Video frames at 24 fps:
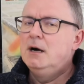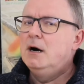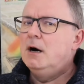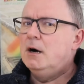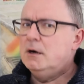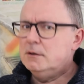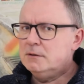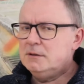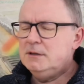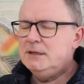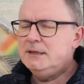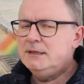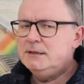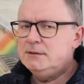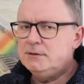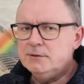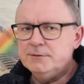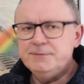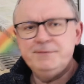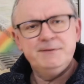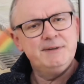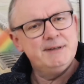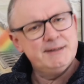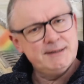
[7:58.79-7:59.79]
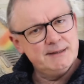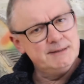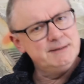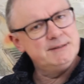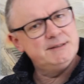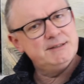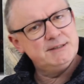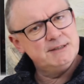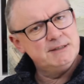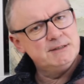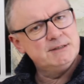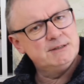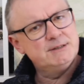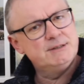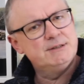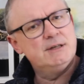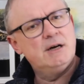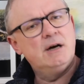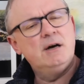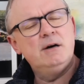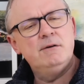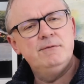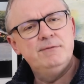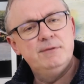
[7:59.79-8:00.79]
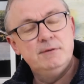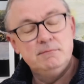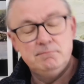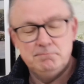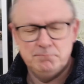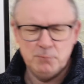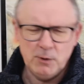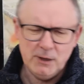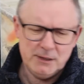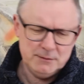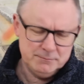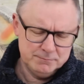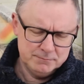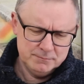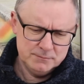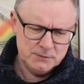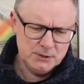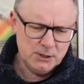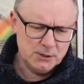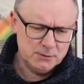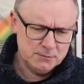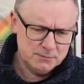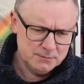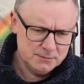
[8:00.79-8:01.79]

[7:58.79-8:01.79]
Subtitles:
oddly enough, it consists of, well, no,